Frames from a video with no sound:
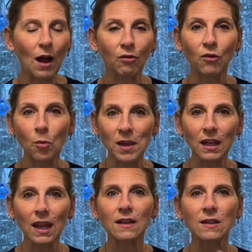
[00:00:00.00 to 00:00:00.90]
how foamy it
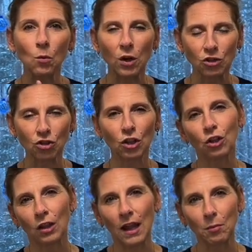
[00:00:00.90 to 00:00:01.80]
gets and what it should
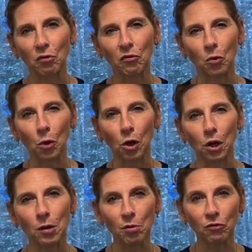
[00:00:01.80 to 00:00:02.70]
look like
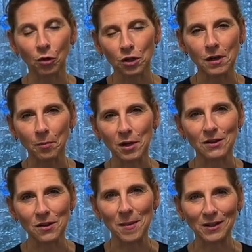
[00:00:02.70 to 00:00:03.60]
before you dump it
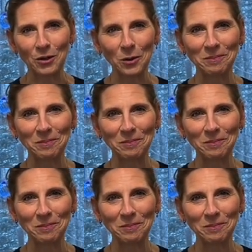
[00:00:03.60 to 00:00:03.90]
into the mixer.